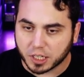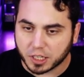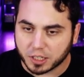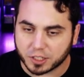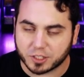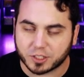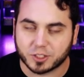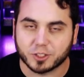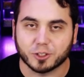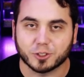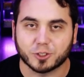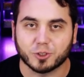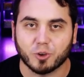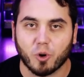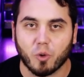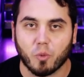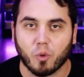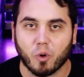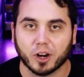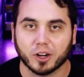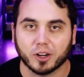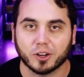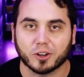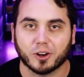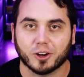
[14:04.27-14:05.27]
This is also a
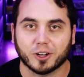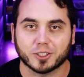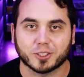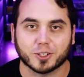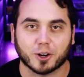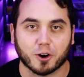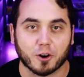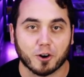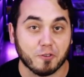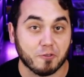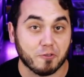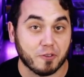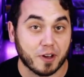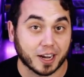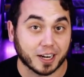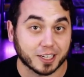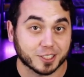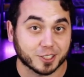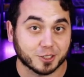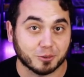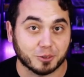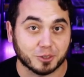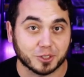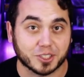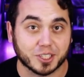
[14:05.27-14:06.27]
1-cost artifact,
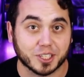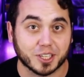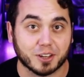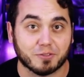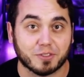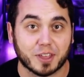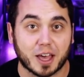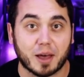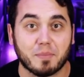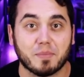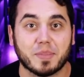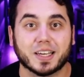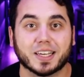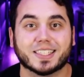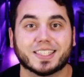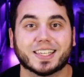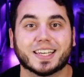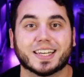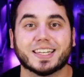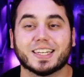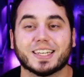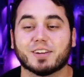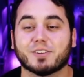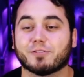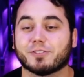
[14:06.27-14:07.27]
so we'll see if that makes
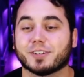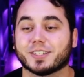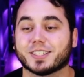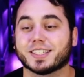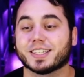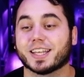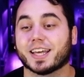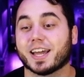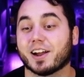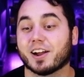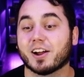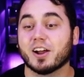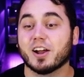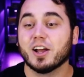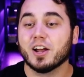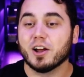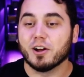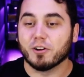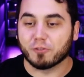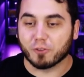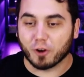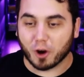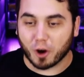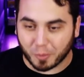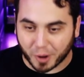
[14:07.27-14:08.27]
any difference there
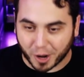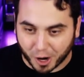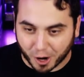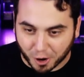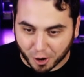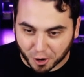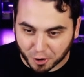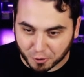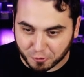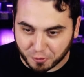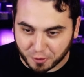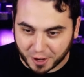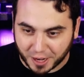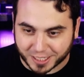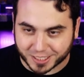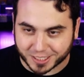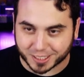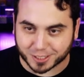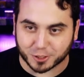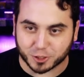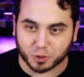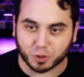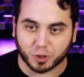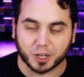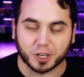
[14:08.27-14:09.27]
for all my artifact
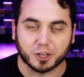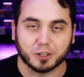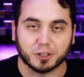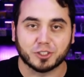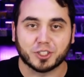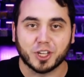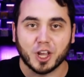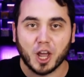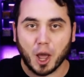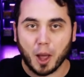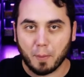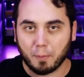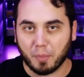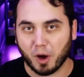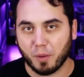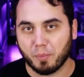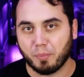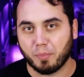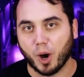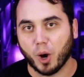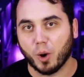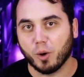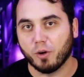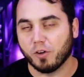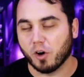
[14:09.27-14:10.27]
enjoyers. But
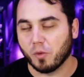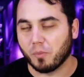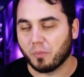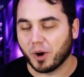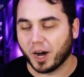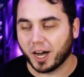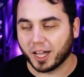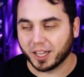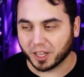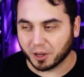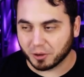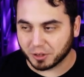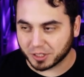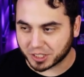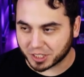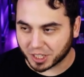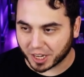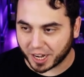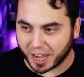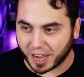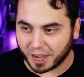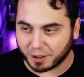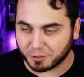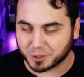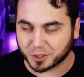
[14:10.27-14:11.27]
Bow of Apollo is going
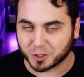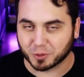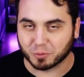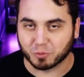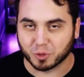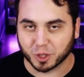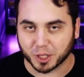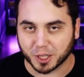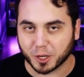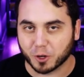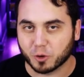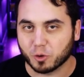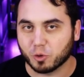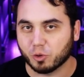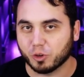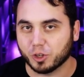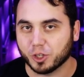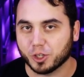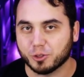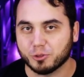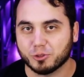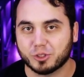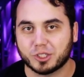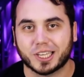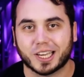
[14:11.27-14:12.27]
to have some really cool
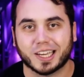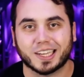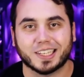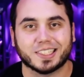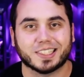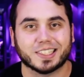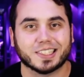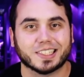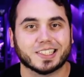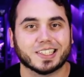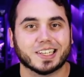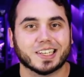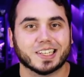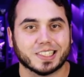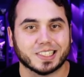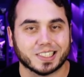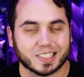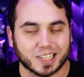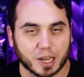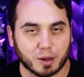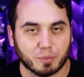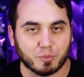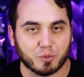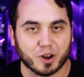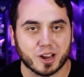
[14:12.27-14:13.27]
use cases in
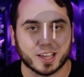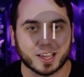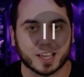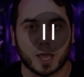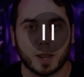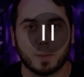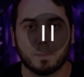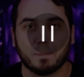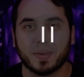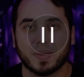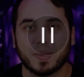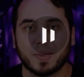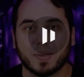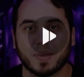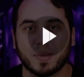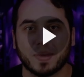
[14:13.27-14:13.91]
Daybreak and beyond.